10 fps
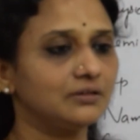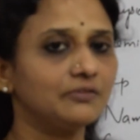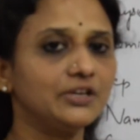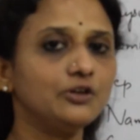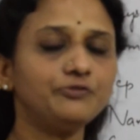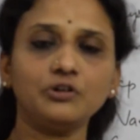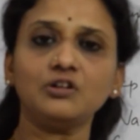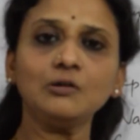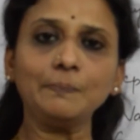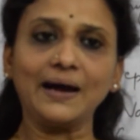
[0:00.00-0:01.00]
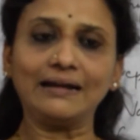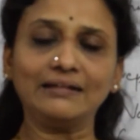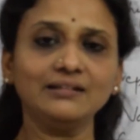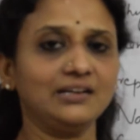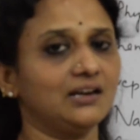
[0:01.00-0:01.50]
When you follow a
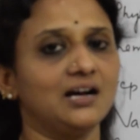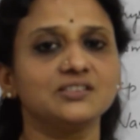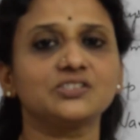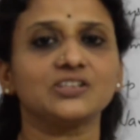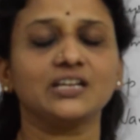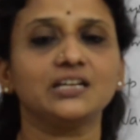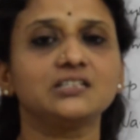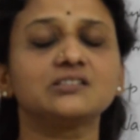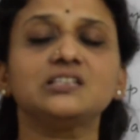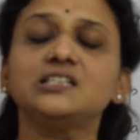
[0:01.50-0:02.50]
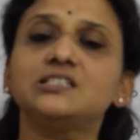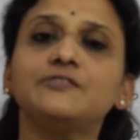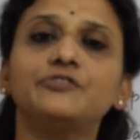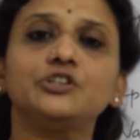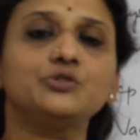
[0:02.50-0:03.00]
pattern in answering, it is easy
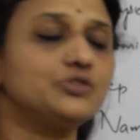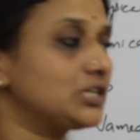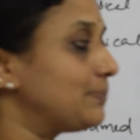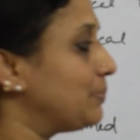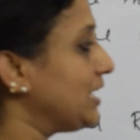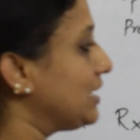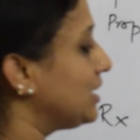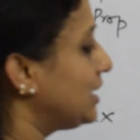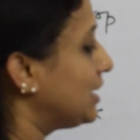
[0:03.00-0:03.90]
for you to complete